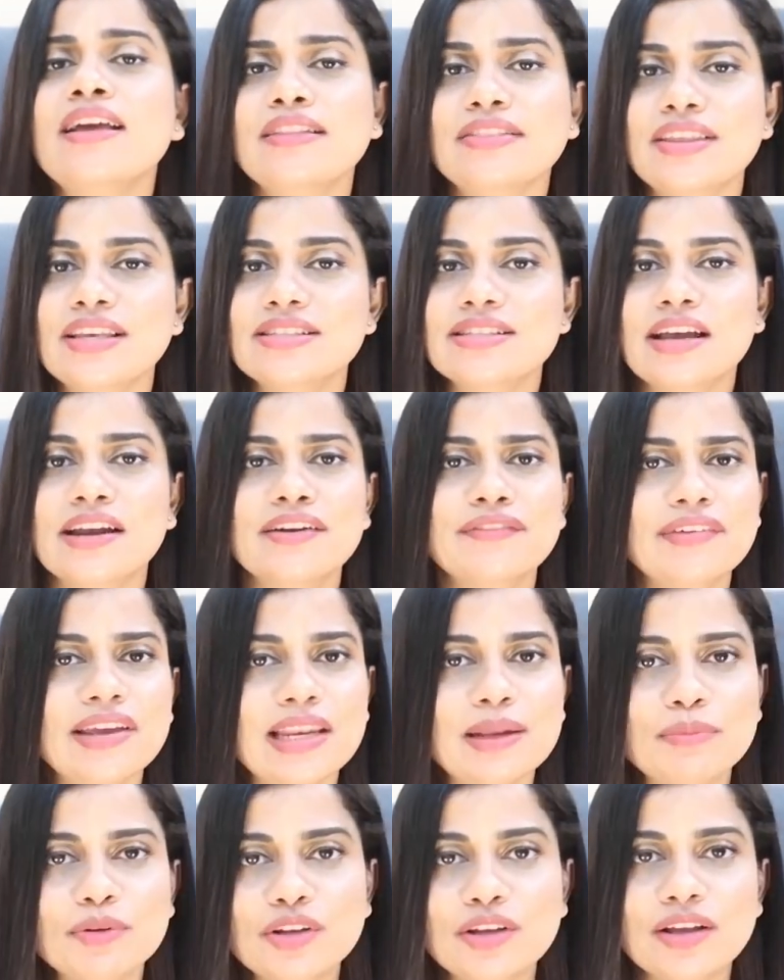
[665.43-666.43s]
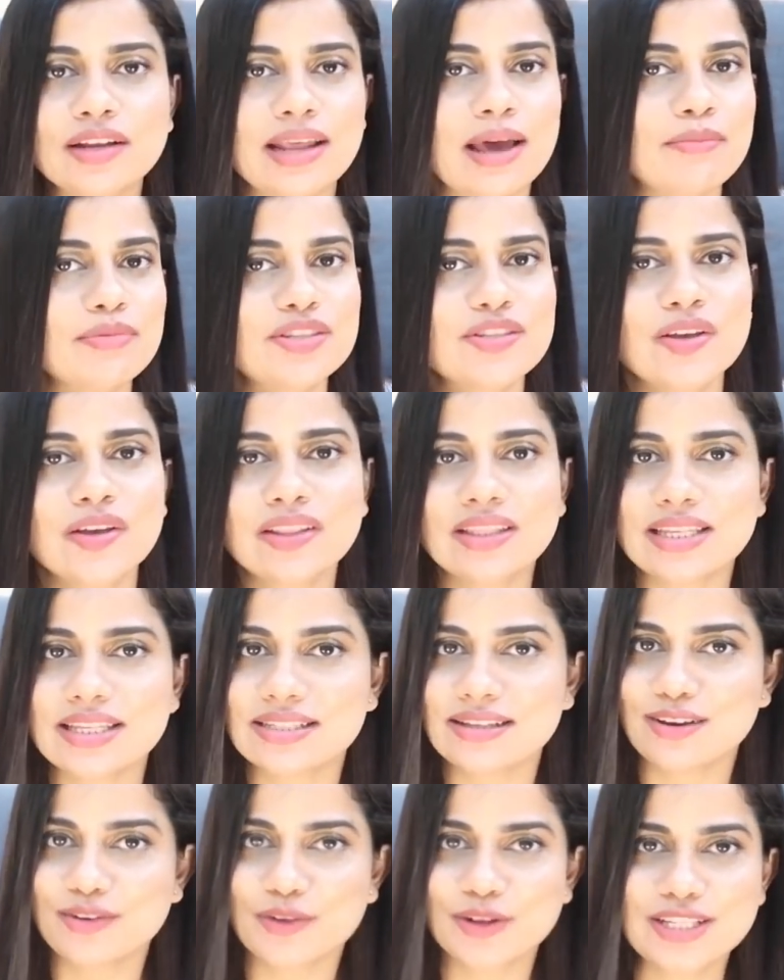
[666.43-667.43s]
These are available on Amazon.
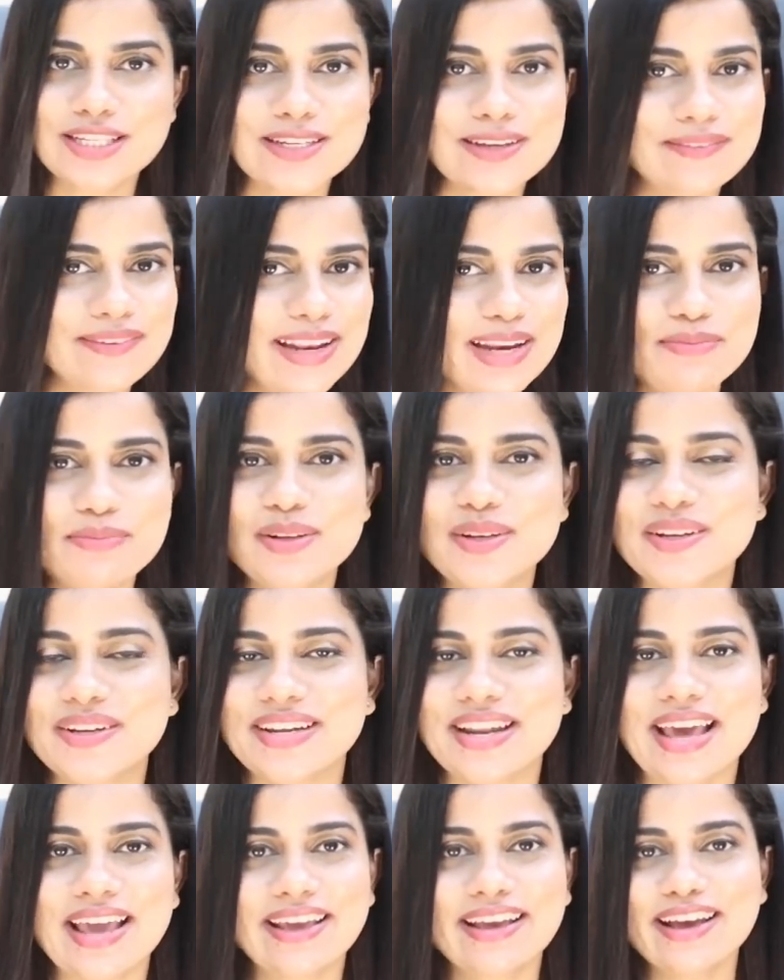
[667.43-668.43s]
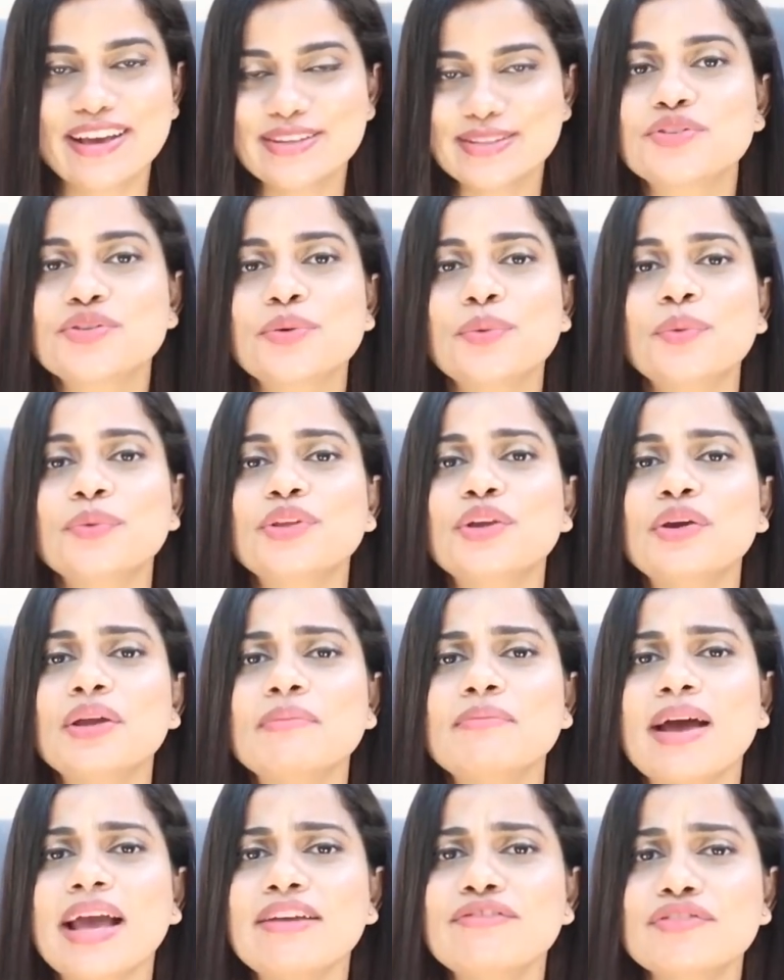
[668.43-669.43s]
These are also available on Nykaa, so you
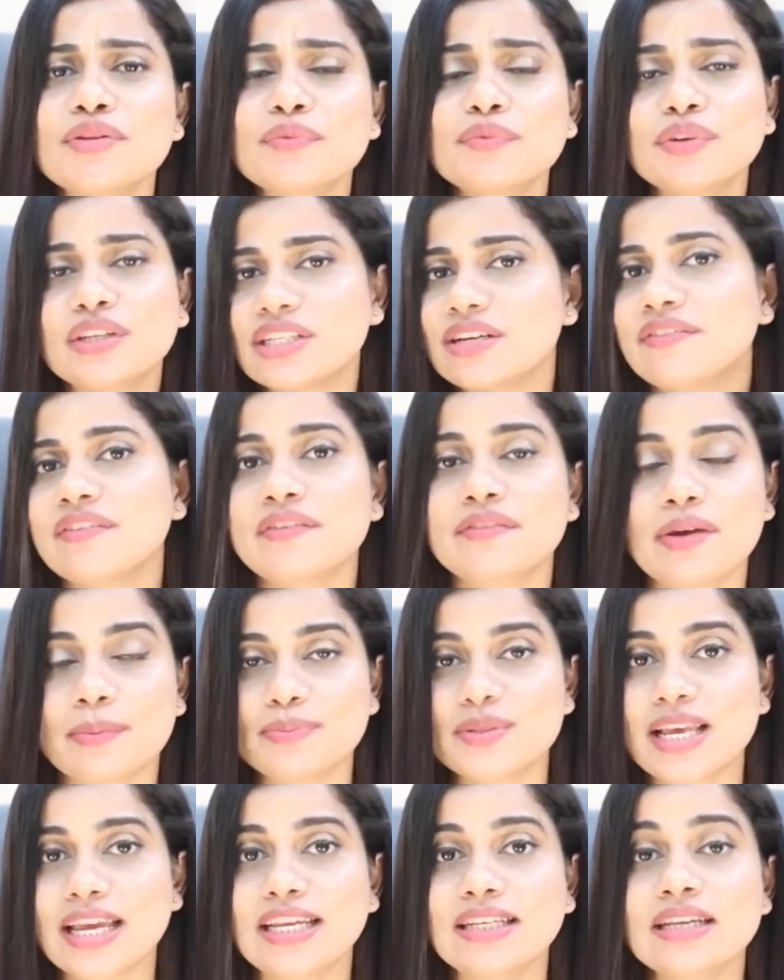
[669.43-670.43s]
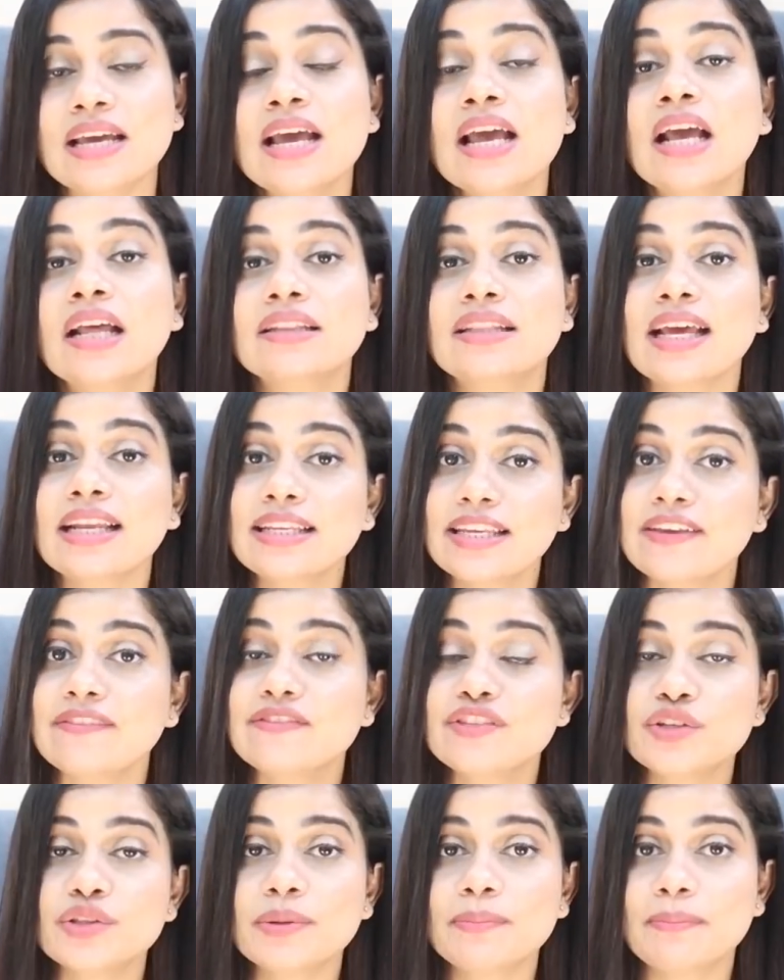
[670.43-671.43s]
can buy from whichever website that
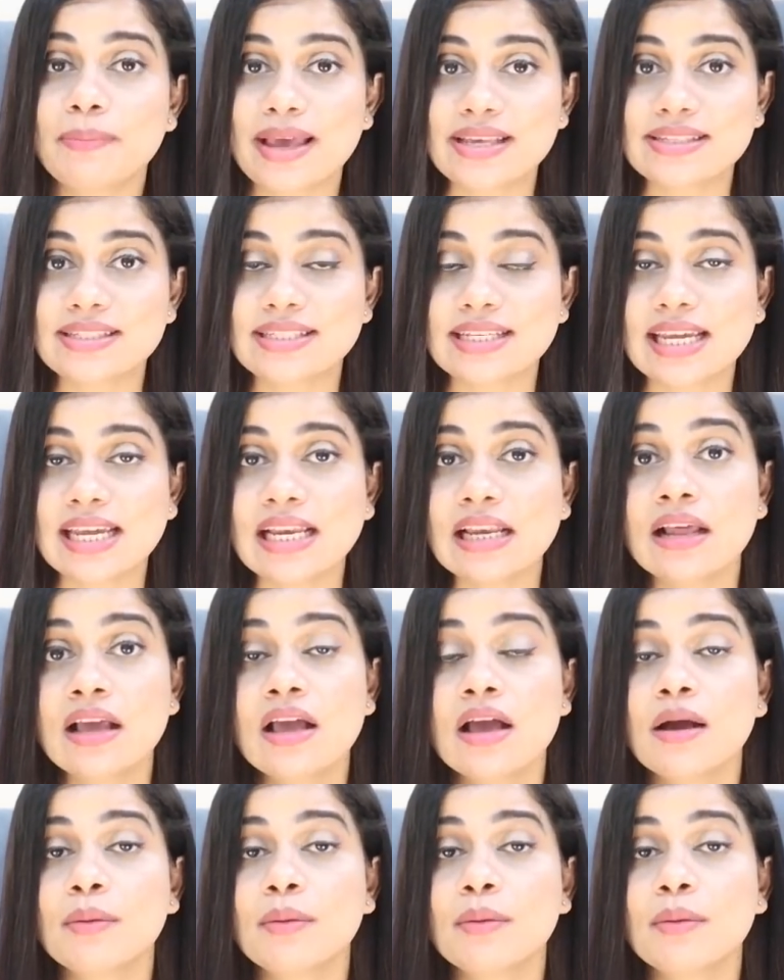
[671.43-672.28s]
gives you the best deal.